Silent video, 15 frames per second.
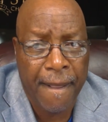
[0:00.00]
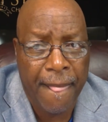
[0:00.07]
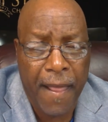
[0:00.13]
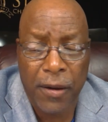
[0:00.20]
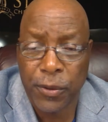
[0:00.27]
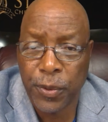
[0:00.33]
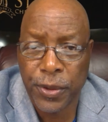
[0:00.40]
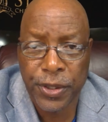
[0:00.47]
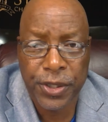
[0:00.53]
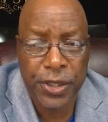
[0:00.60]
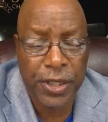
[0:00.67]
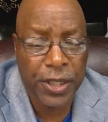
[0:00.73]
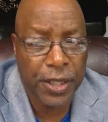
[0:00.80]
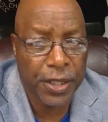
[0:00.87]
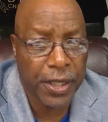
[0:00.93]
I don't want to
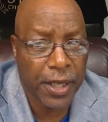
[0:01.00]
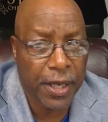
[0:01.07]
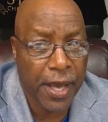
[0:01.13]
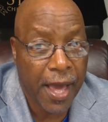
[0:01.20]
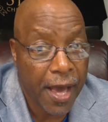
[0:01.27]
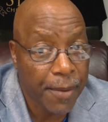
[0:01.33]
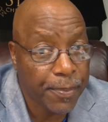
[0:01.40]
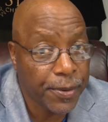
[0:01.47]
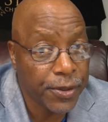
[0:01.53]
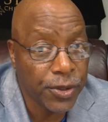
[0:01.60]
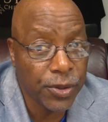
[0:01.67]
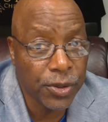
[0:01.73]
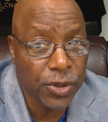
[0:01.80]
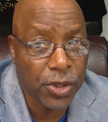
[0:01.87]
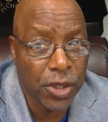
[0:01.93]
see anything
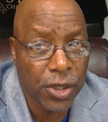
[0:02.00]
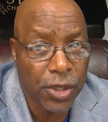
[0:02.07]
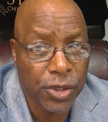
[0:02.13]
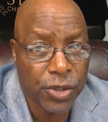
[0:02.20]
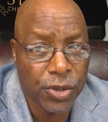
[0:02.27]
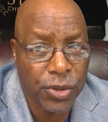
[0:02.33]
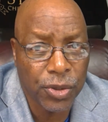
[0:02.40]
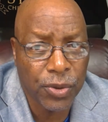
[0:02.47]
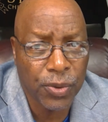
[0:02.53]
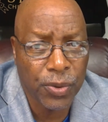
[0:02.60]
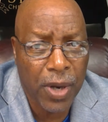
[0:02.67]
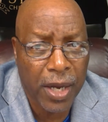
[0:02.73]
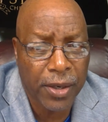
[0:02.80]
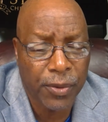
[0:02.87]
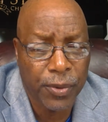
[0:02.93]
happen to
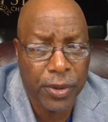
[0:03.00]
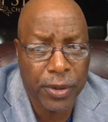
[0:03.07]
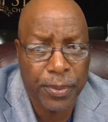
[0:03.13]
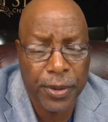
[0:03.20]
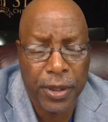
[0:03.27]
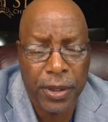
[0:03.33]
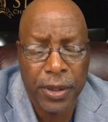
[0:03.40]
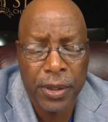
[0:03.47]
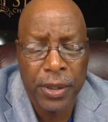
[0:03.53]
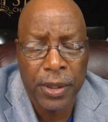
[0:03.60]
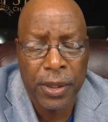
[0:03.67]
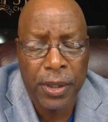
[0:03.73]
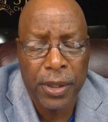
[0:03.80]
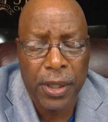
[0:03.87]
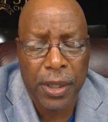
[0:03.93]
you. I don't want
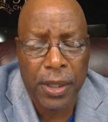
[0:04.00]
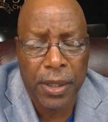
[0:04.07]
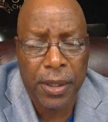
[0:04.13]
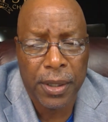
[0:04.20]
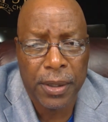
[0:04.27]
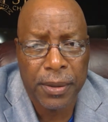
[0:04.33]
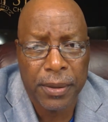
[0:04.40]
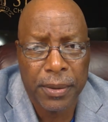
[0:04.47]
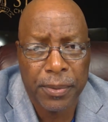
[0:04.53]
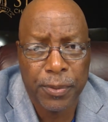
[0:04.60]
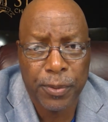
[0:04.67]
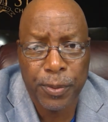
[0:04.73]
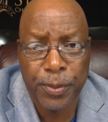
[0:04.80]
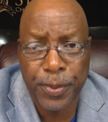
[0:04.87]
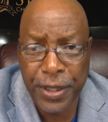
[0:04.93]
to
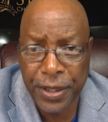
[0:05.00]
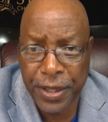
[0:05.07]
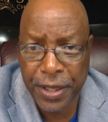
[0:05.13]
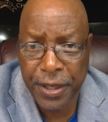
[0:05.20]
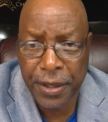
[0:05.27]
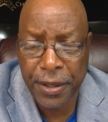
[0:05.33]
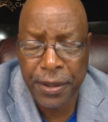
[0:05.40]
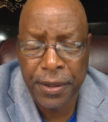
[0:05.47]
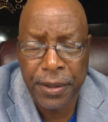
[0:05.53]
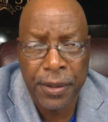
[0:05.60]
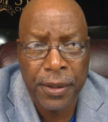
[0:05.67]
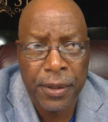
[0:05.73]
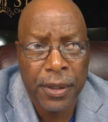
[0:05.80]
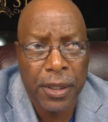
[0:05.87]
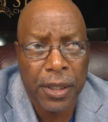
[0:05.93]
be there.
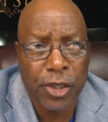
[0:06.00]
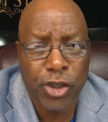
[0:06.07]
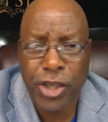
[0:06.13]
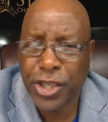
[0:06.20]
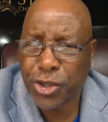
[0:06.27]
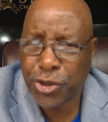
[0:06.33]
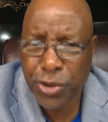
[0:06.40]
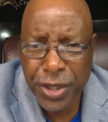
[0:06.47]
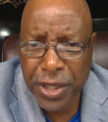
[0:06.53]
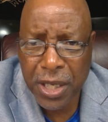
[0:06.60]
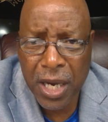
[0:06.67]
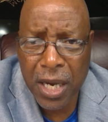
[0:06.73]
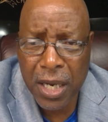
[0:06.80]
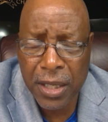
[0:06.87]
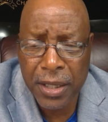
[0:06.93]
Trust
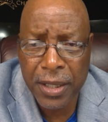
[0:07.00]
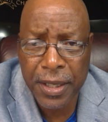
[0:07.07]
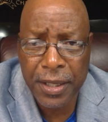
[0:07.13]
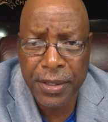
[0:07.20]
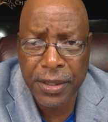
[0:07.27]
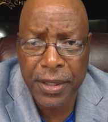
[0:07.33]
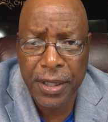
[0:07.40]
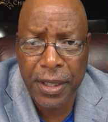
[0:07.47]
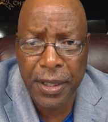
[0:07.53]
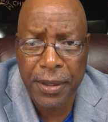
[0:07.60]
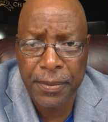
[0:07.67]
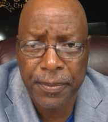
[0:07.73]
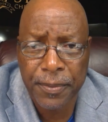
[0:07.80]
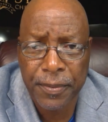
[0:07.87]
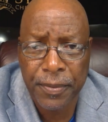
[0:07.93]
God in this thing.
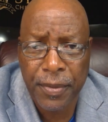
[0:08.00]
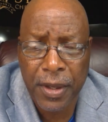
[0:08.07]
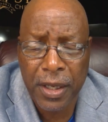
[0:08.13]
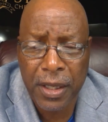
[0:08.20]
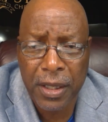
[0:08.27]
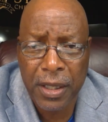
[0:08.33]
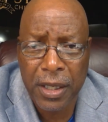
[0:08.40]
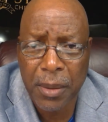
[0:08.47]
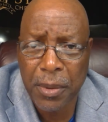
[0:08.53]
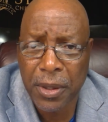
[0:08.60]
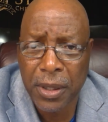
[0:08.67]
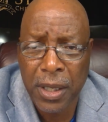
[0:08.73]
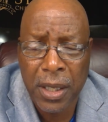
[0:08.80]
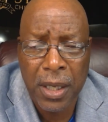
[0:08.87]
Come on,